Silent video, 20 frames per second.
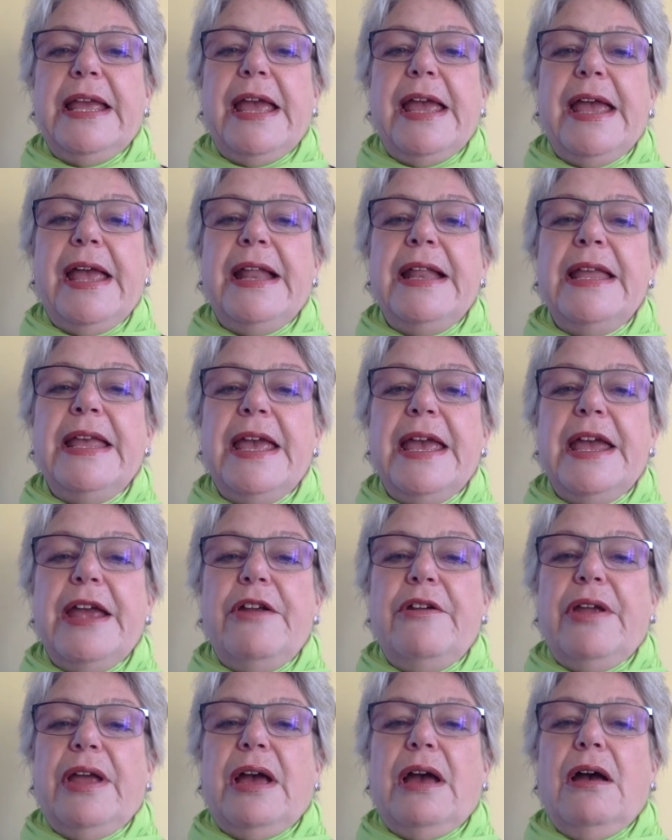any
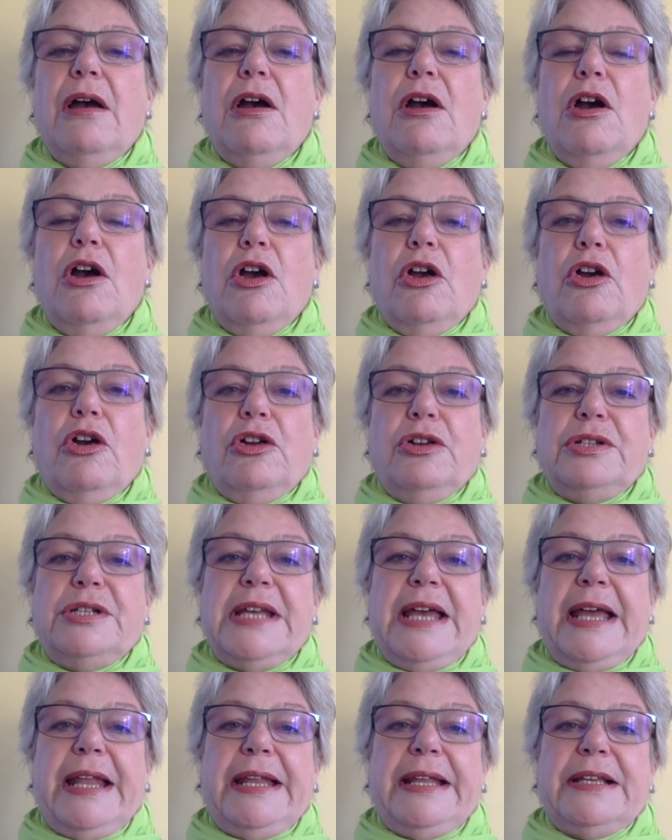area
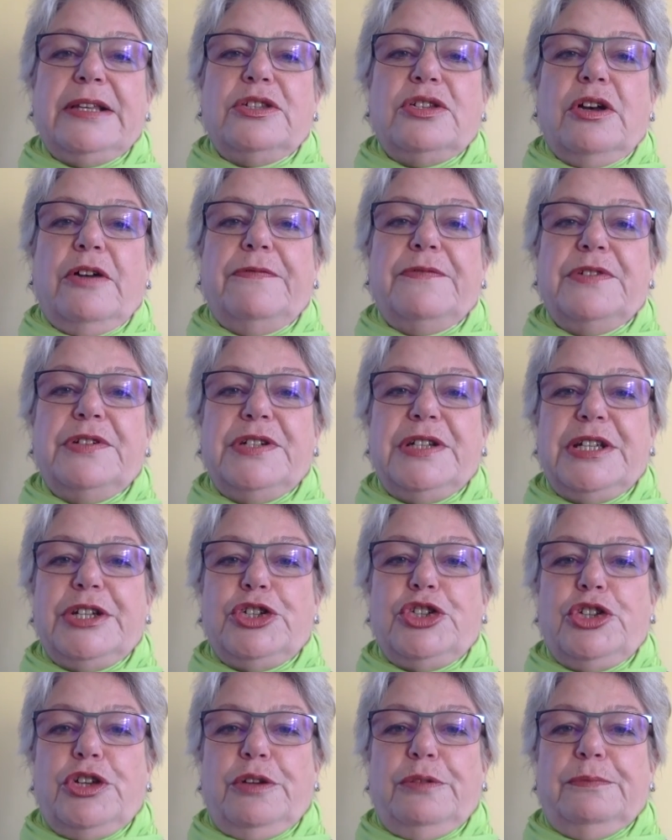containing soft
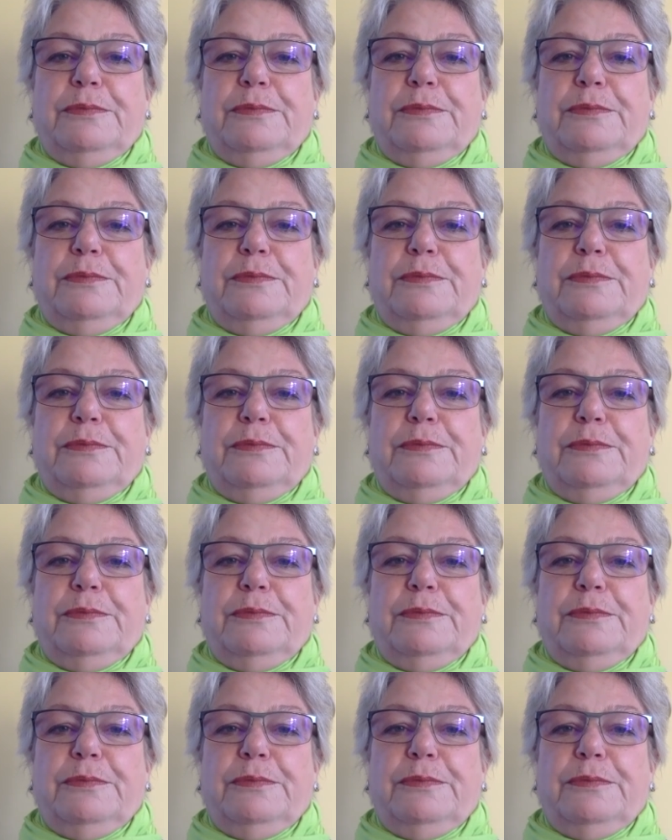tissue.